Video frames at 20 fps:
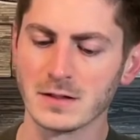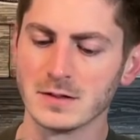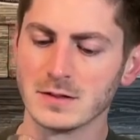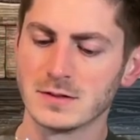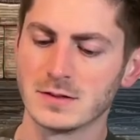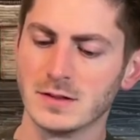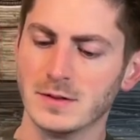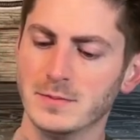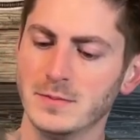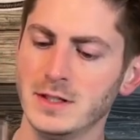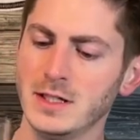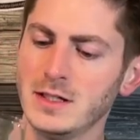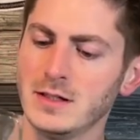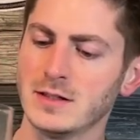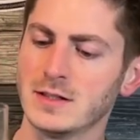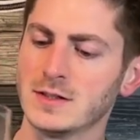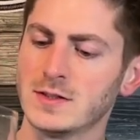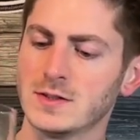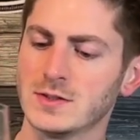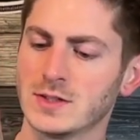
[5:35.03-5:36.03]
to me,
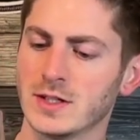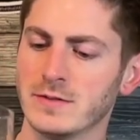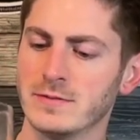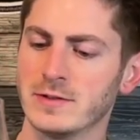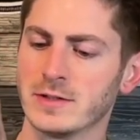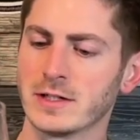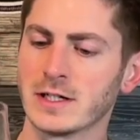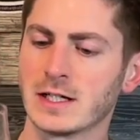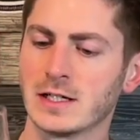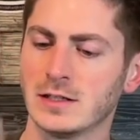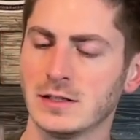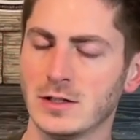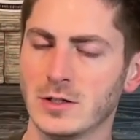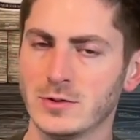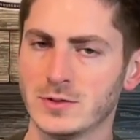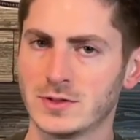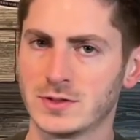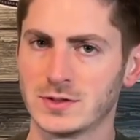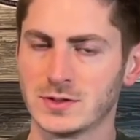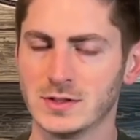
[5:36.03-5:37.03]
this is a very
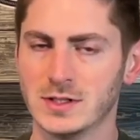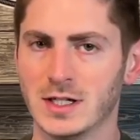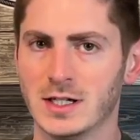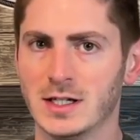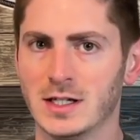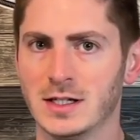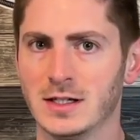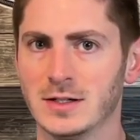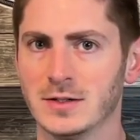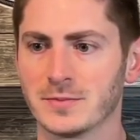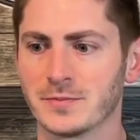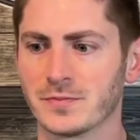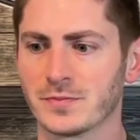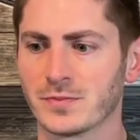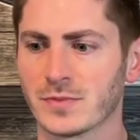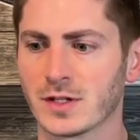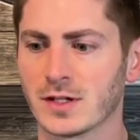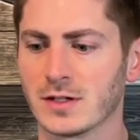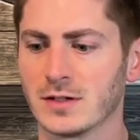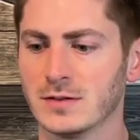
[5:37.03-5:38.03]
close
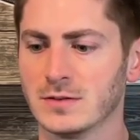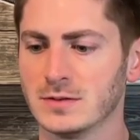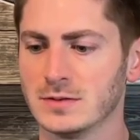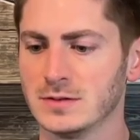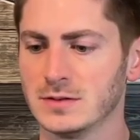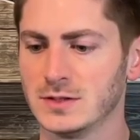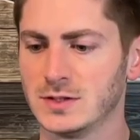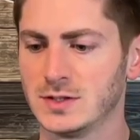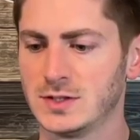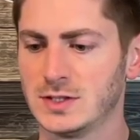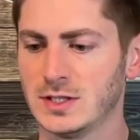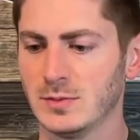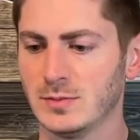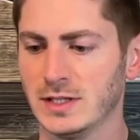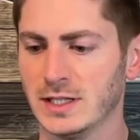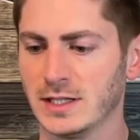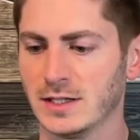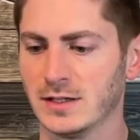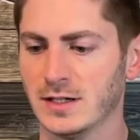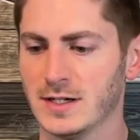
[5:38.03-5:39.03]

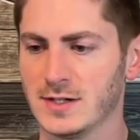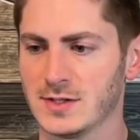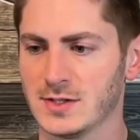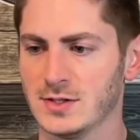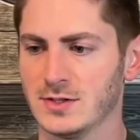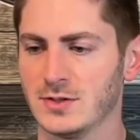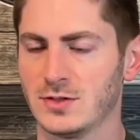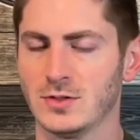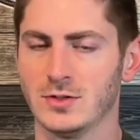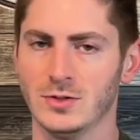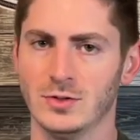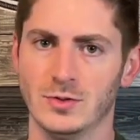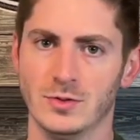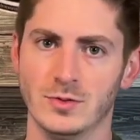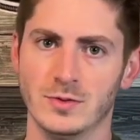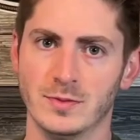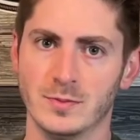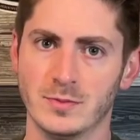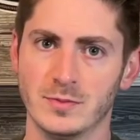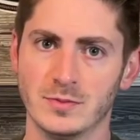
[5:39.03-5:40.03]
sibling cousin
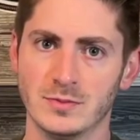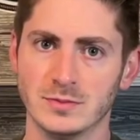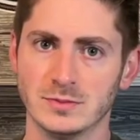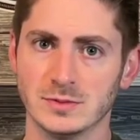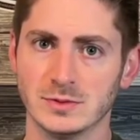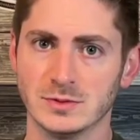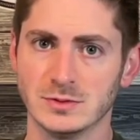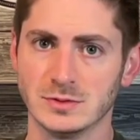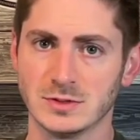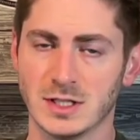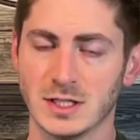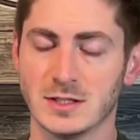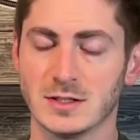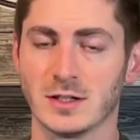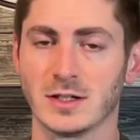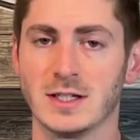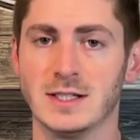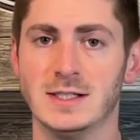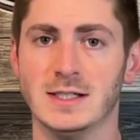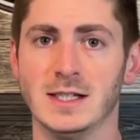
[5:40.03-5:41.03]
to
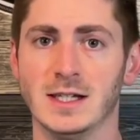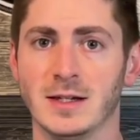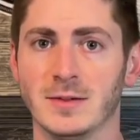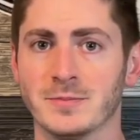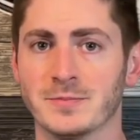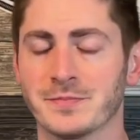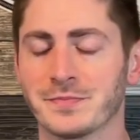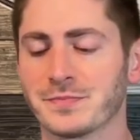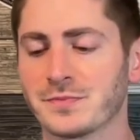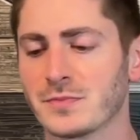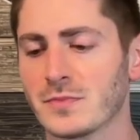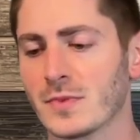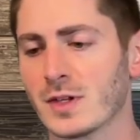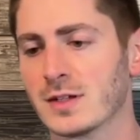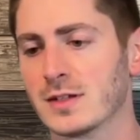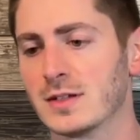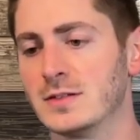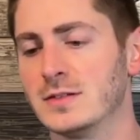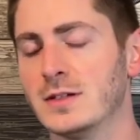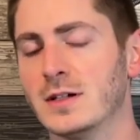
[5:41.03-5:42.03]
Kentucky tea.
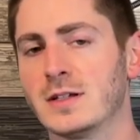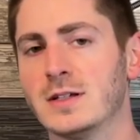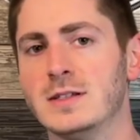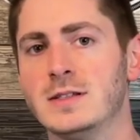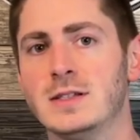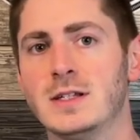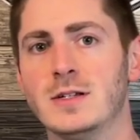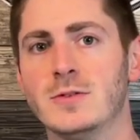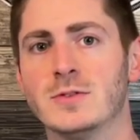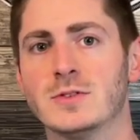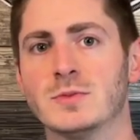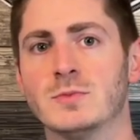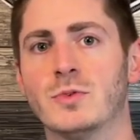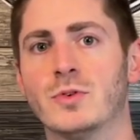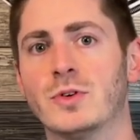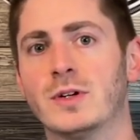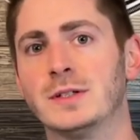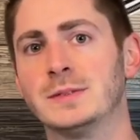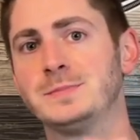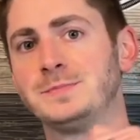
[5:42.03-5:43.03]
Kentucky tea was
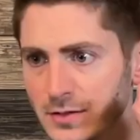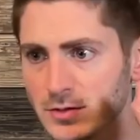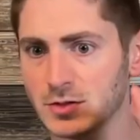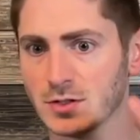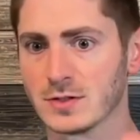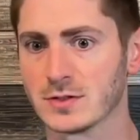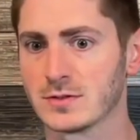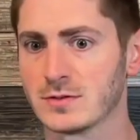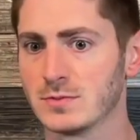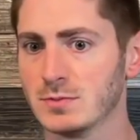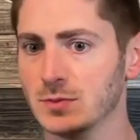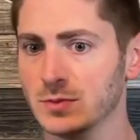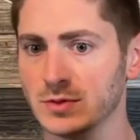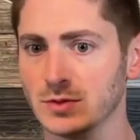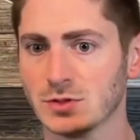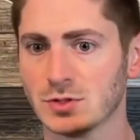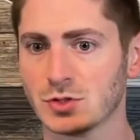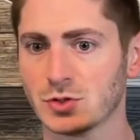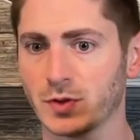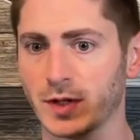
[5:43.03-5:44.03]
more just
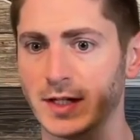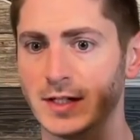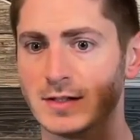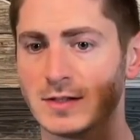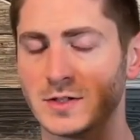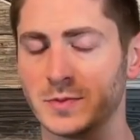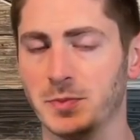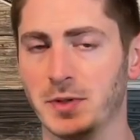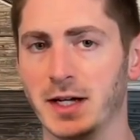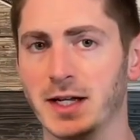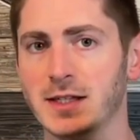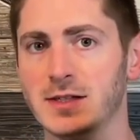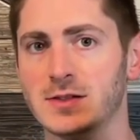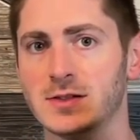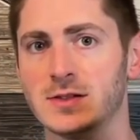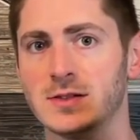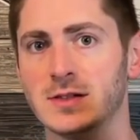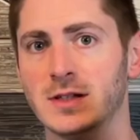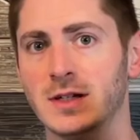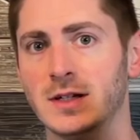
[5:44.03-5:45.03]
straight spice,